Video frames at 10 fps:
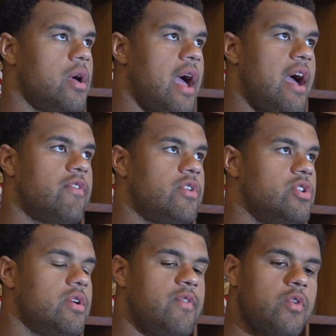however
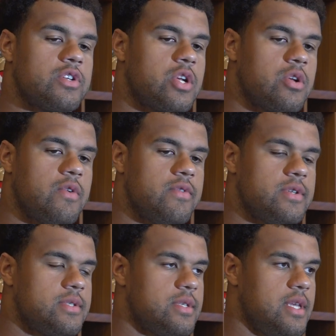you can force
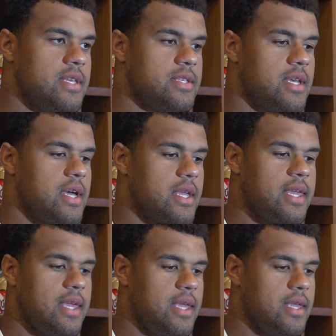turnovers is uh,
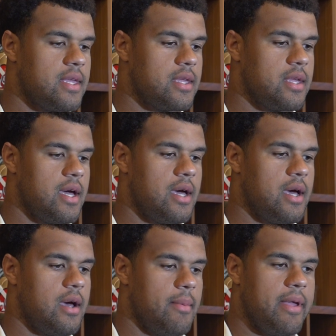key,
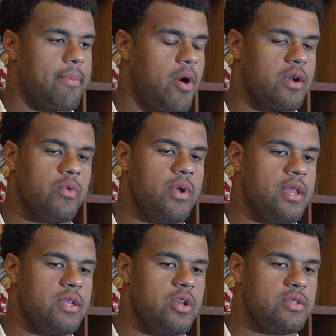uh, a big part of
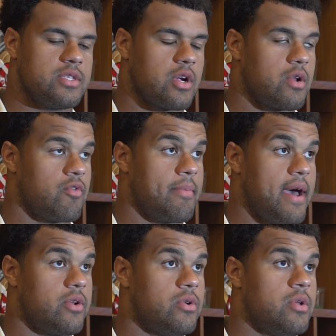winning. You know, the turnover
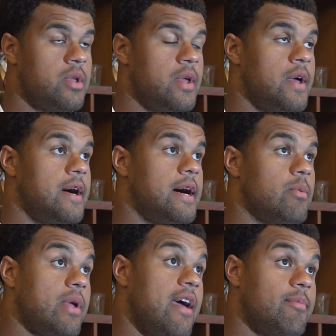battle
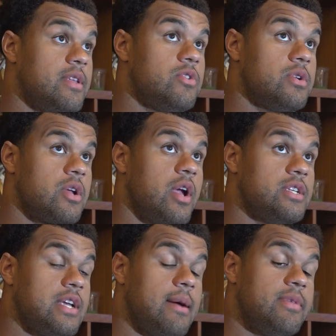um, we have been doing a
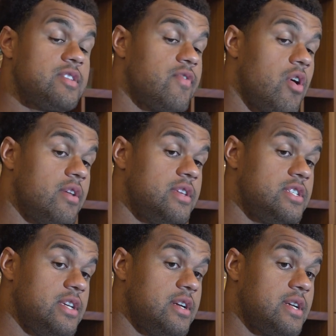great job thus far
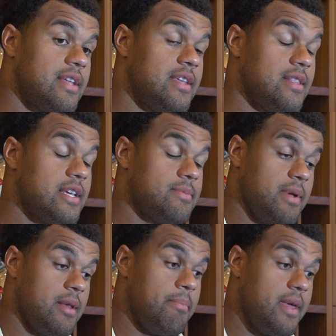this year, and I think that's
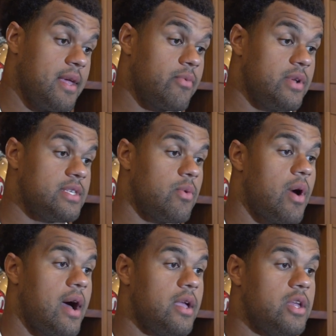been a big reason
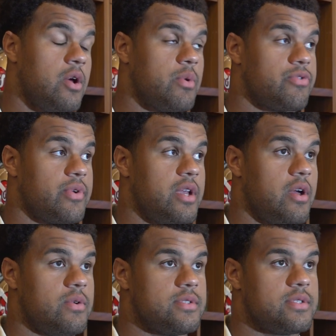why you know we're three and
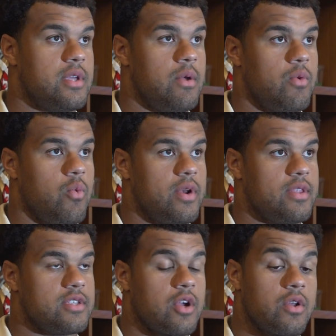zero oh is we're
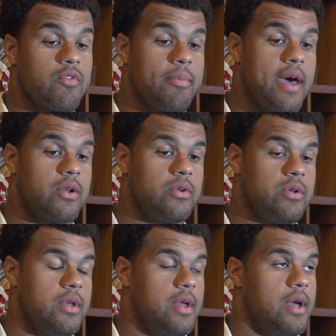winning the turnover battle,
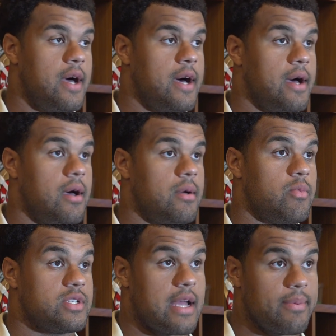
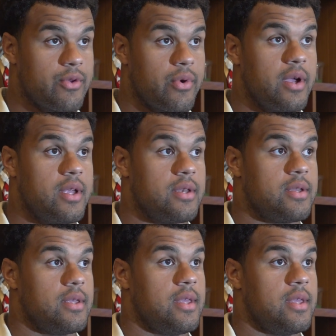um, we're stopping the run,